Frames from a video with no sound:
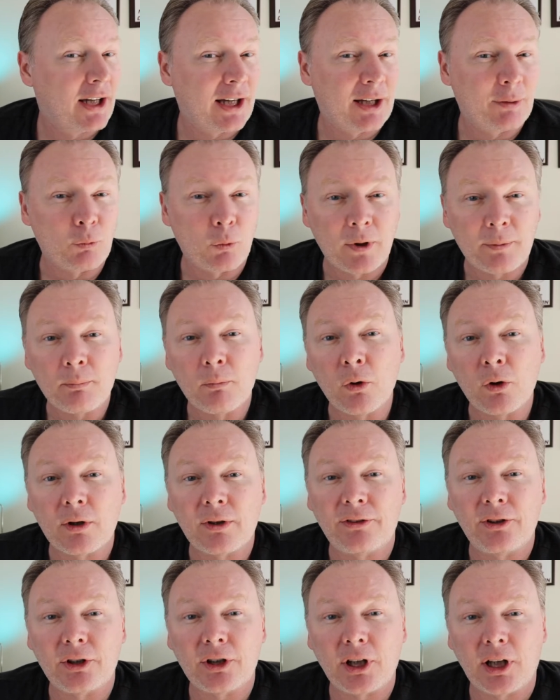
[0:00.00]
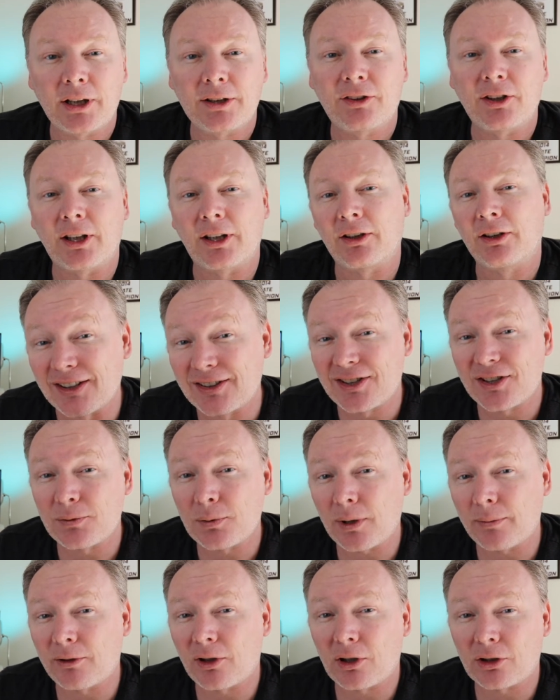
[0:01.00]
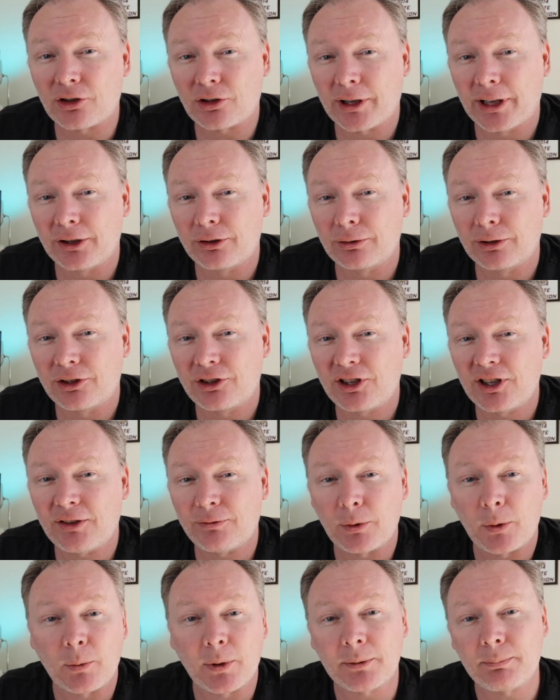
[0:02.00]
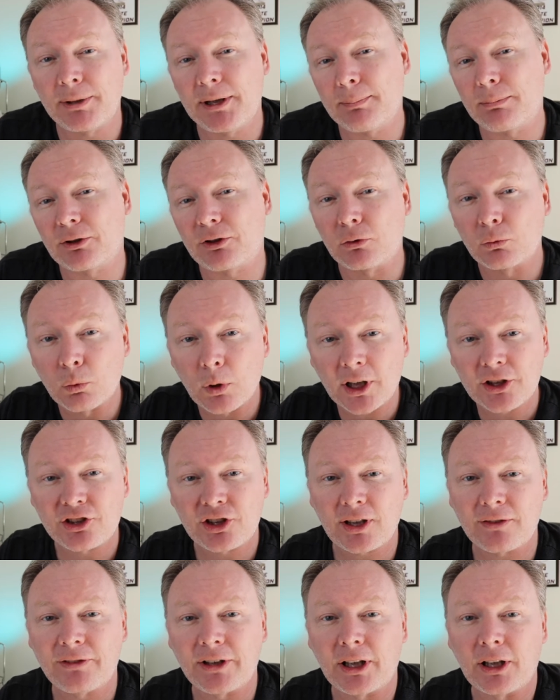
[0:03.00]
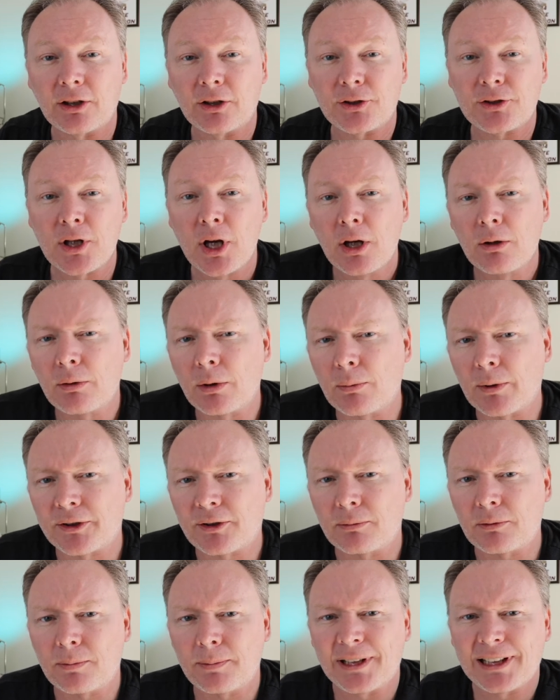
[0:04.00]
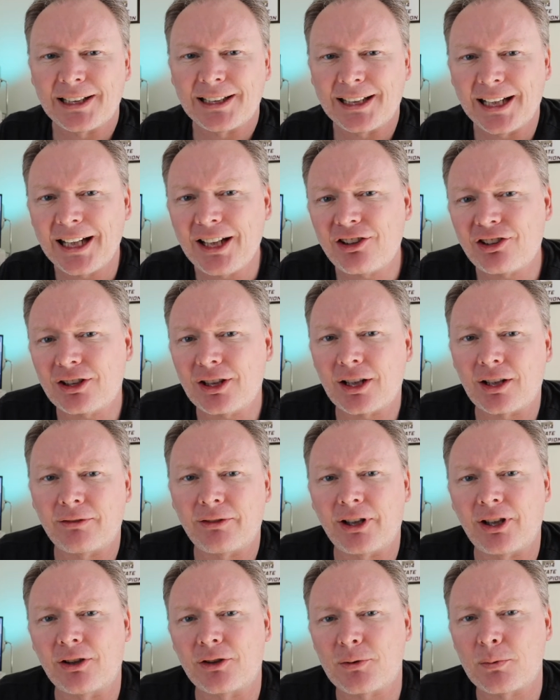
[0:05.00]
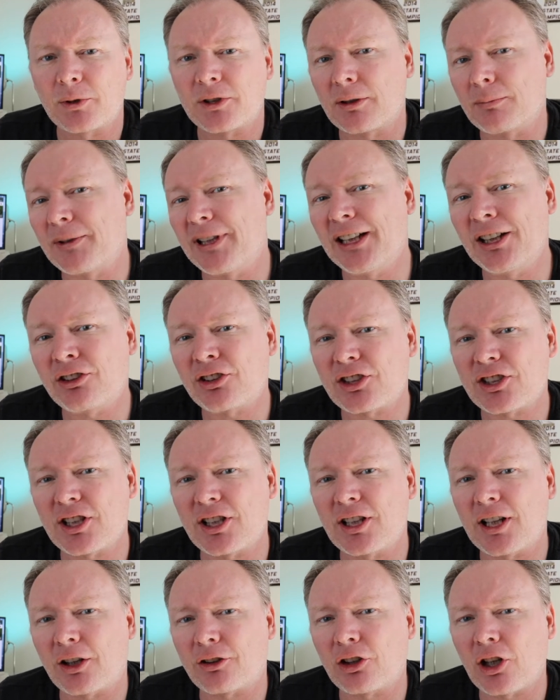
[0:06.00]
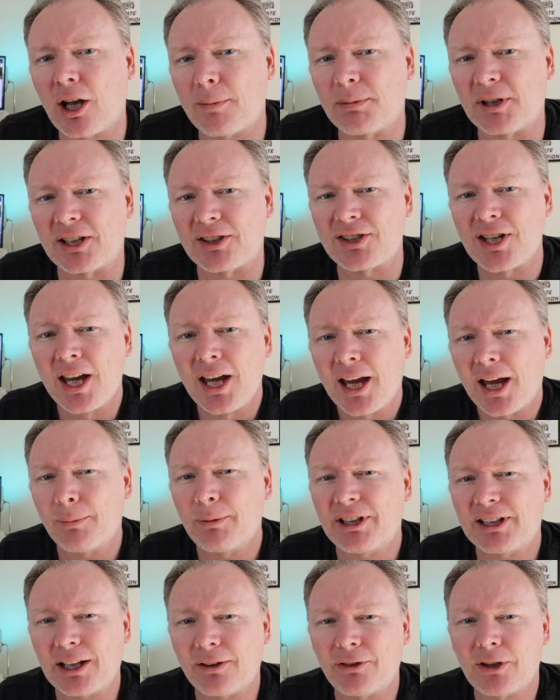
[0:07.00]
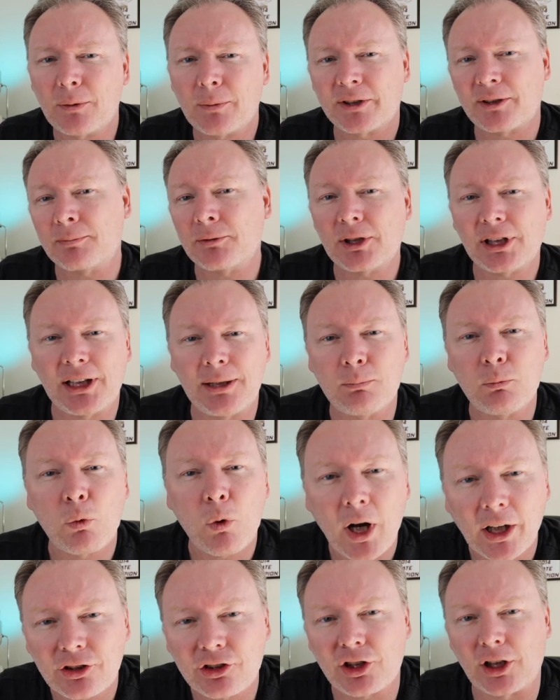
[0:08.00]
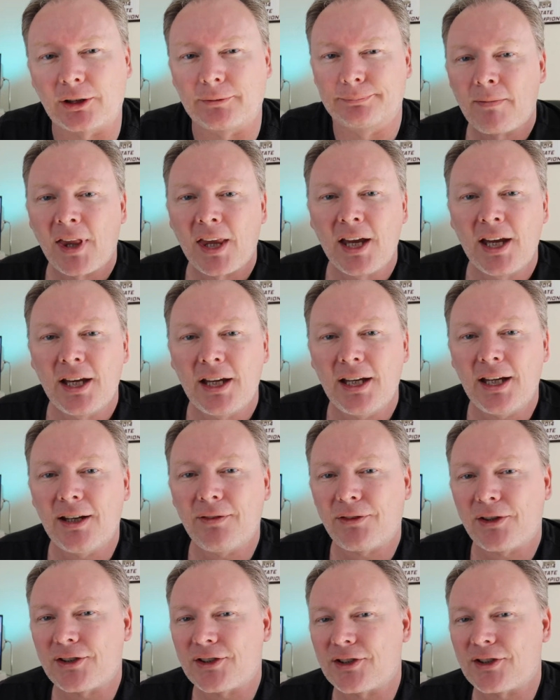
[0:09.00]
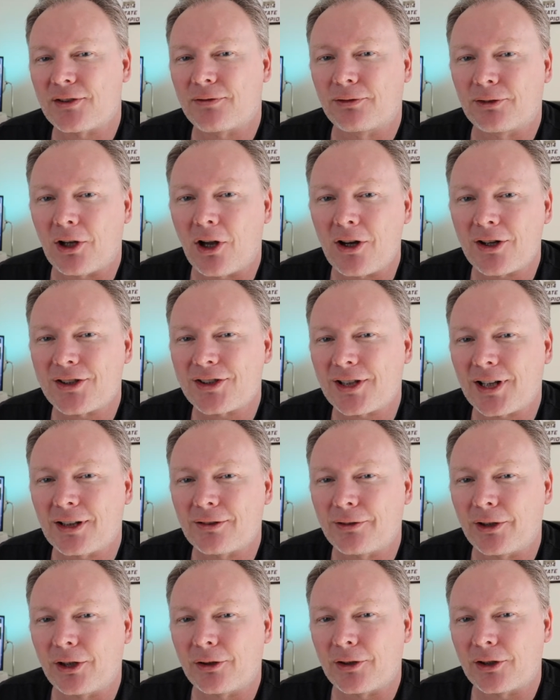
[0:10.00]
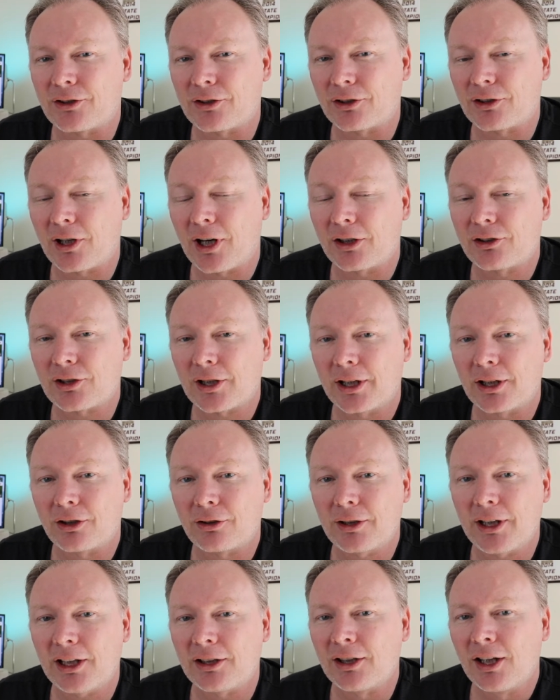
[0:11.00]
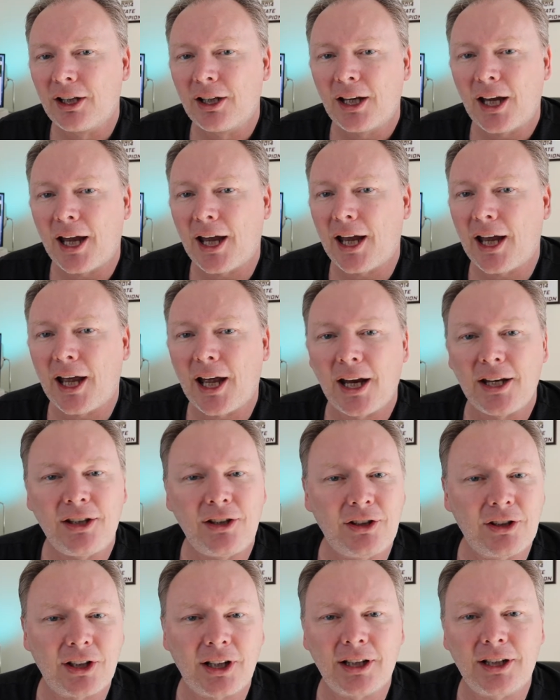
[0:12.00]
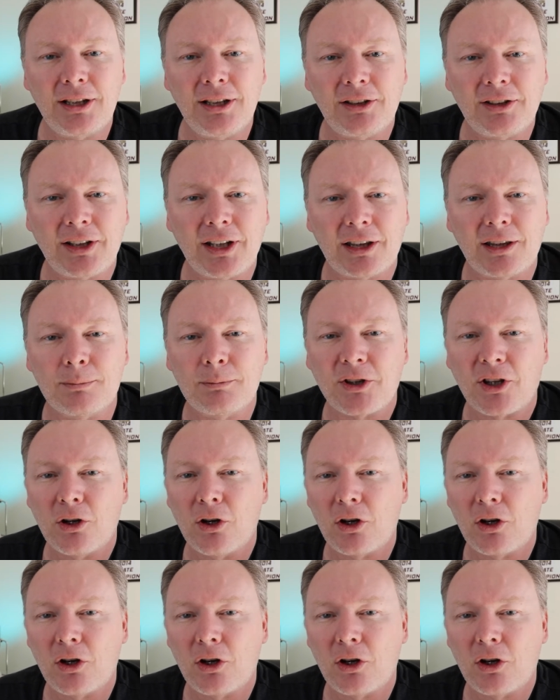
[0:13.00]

and want more of your content. This is what we're all trying to achieve. We want people to watch our videos, we want them to be engaged in our videos, we want them to be interested in our topics, and we definitely want them to keep watching. If this is a vlog style video that you're trying to create, uh, you're gonna need to get them with a